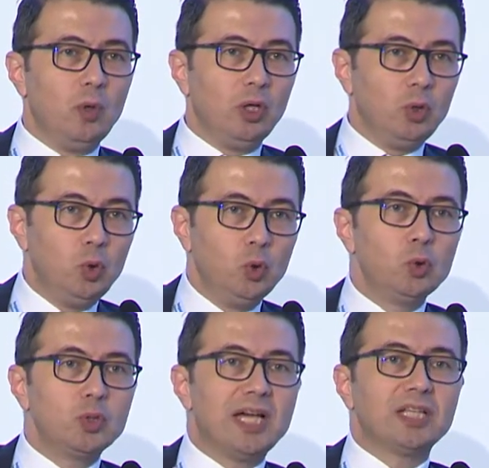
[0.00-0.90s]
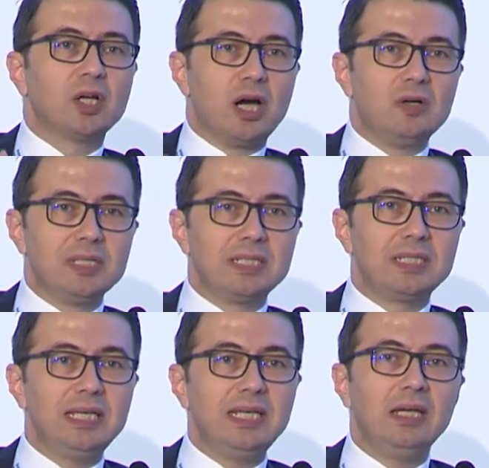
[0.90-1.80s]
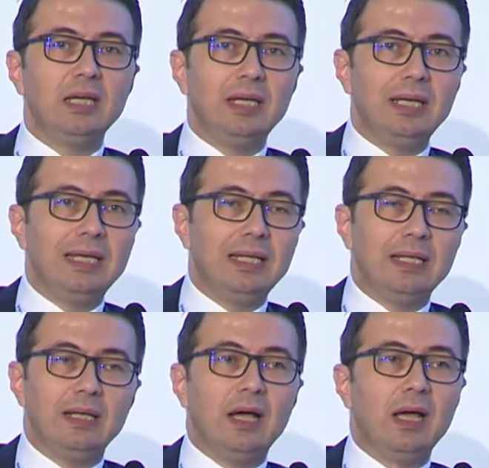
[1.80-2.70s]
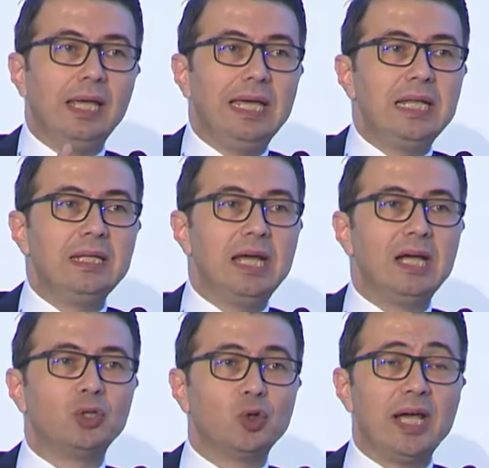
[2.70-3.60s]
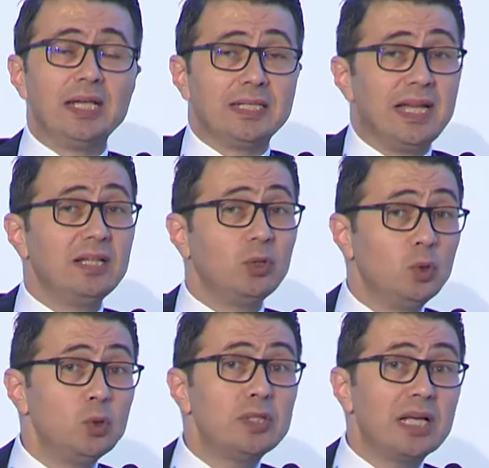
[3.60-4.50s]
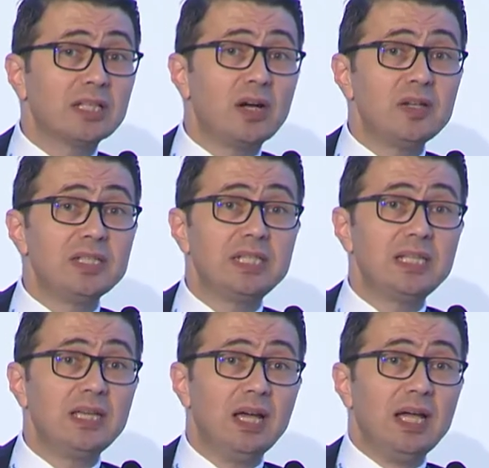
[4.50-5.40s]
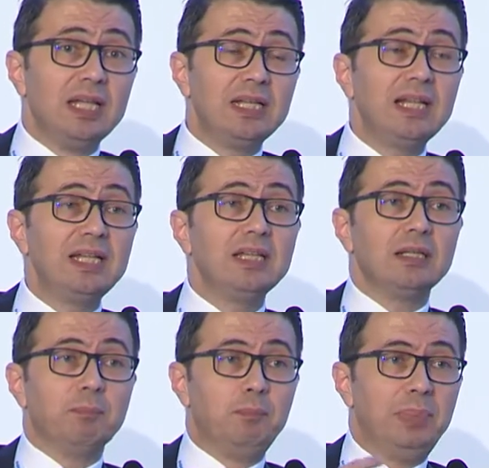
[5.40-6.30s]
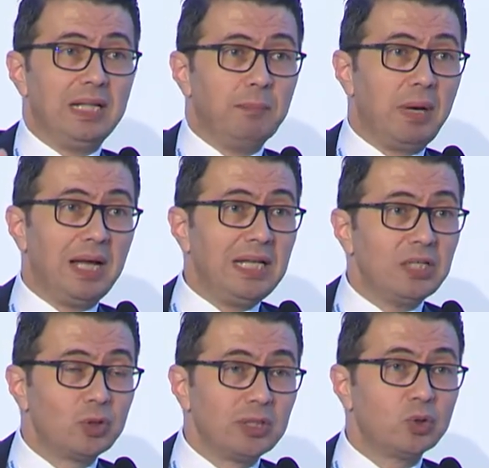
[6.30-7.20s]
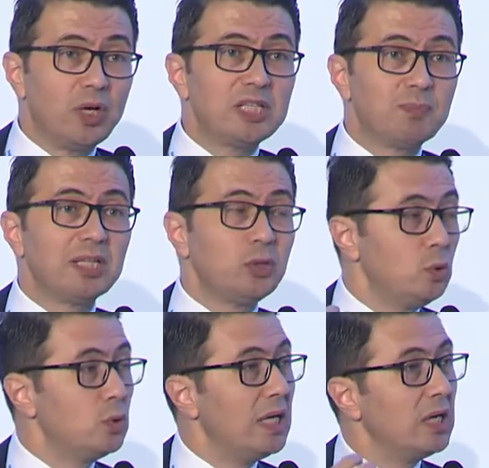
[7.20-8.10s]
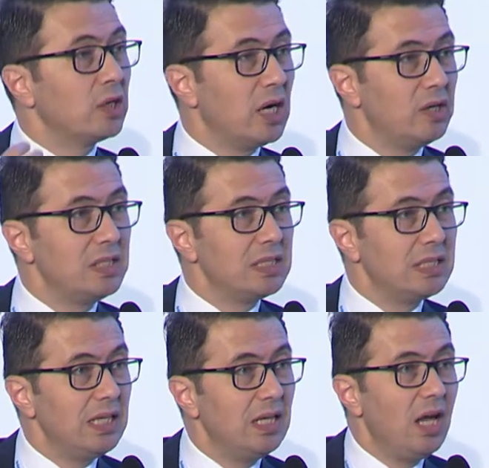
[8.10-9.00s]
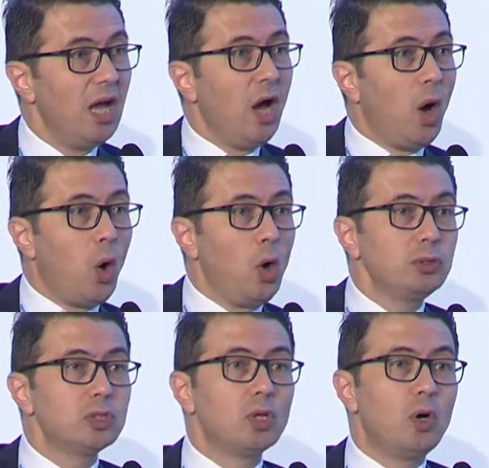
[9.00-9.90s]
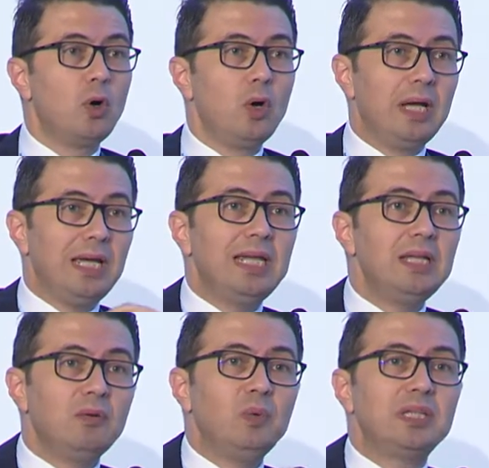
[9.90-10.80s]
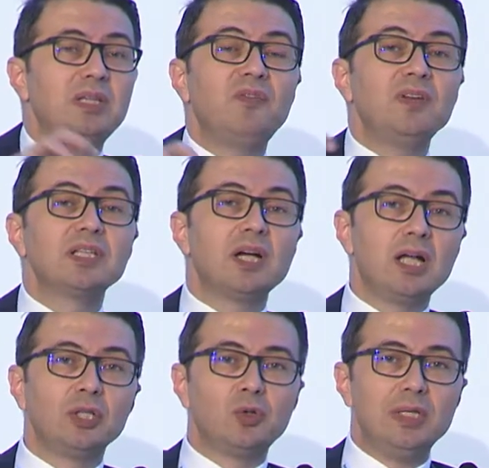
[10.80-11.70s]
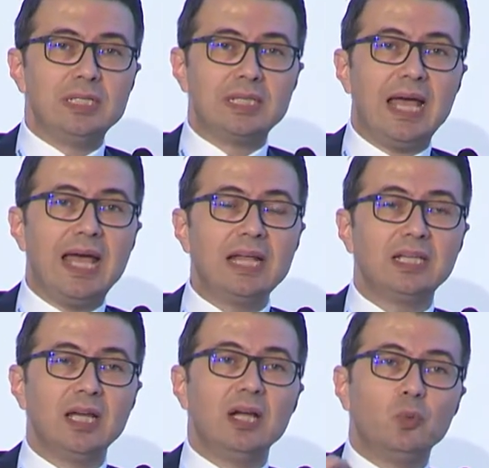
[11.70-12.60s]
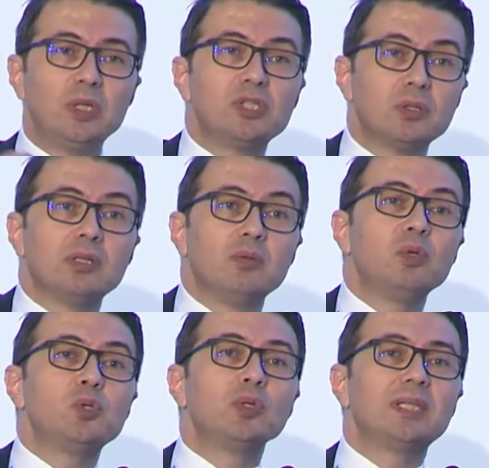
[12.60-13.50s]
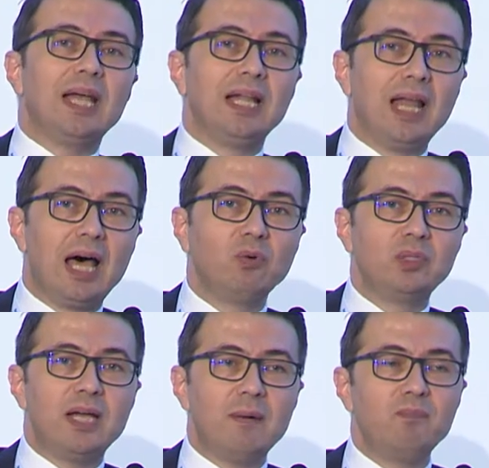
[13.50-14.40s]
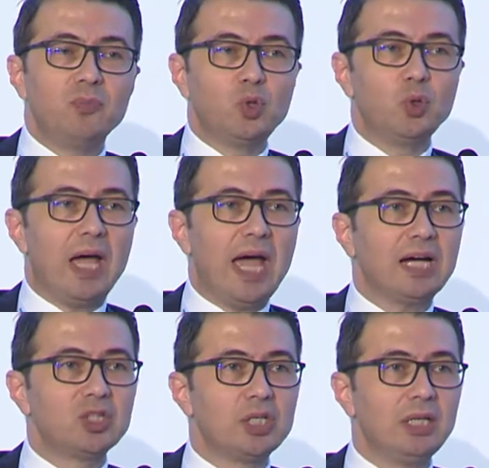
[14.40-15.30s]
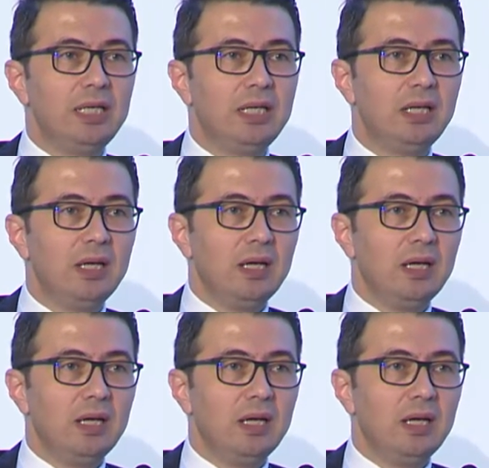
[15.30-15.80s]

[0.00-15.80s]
use that currency in their trades. And use that currency not in bilateral trades, but use their currency also in with different countries, and which would allow them to actually